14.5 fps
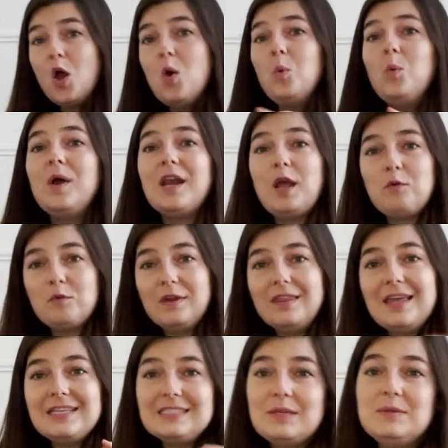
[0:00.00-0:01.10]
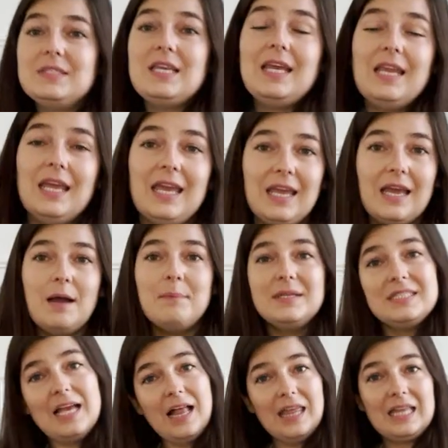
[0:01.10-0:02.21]
when I realized I was getting a
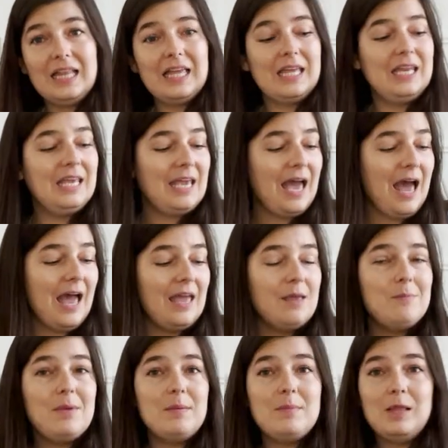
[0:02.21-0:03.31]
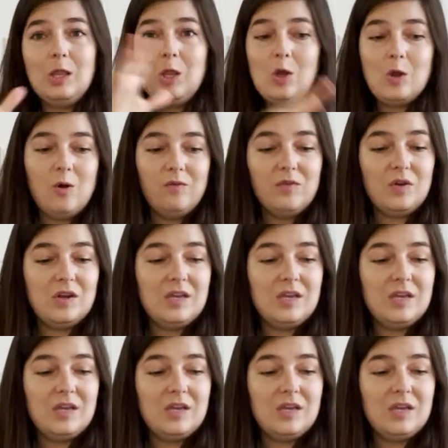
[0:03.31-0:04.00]
metallic clickety cat, it made me look over